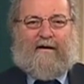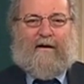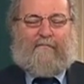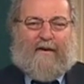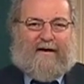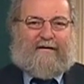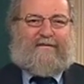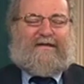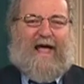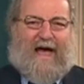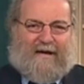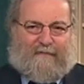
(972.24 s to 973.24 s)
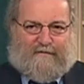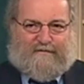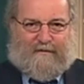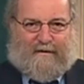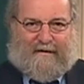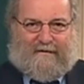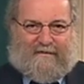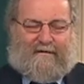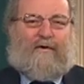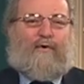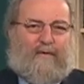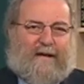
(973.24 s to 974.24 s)
but the animals you eat
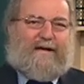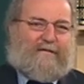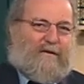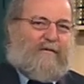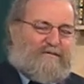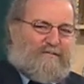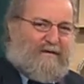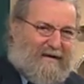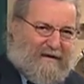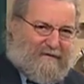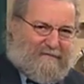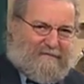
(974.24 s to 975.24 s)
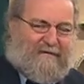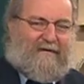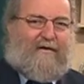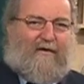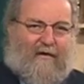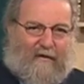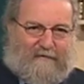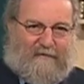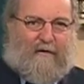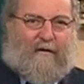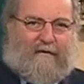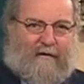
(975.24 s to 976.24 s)
who eat those plants
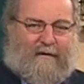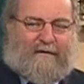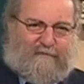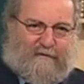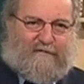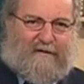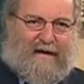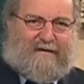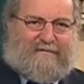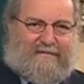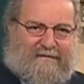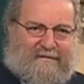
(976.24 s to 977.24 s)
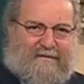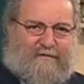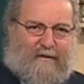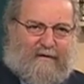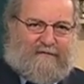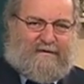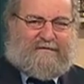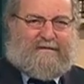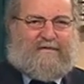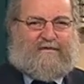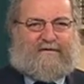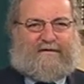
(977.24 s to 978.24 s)
also are going to reflect the C12 to
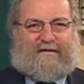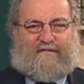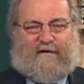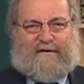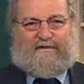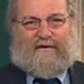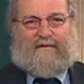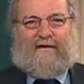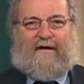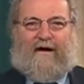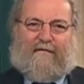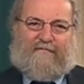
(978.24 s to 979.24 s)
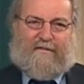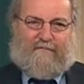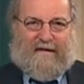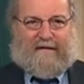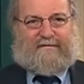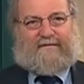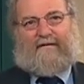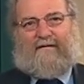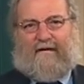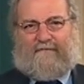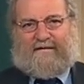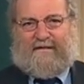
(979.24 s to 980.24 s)
C13 ratio of the mix
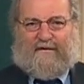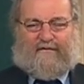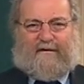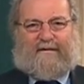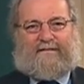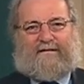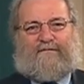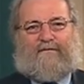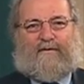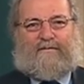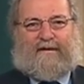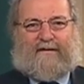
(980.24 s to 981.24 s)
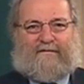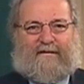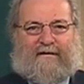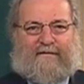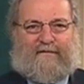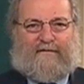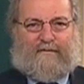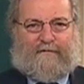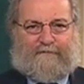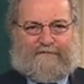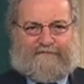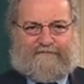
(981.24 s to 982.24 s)
of C3 and C4 plants they consume.
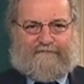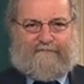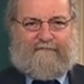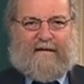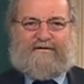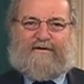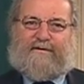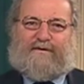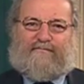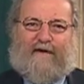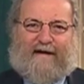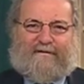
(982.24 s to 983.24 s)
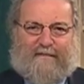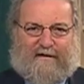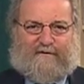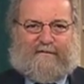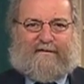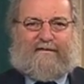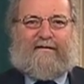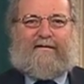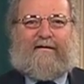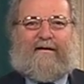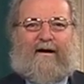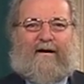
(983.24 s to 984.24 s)
So a direct measurement
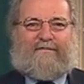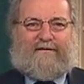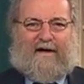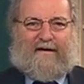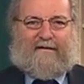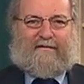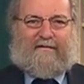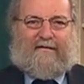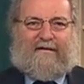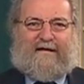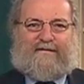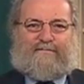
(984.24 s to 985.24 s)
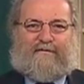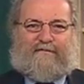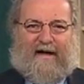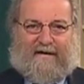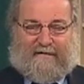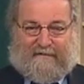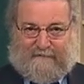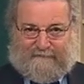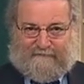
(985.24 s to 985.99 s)
of diet is provided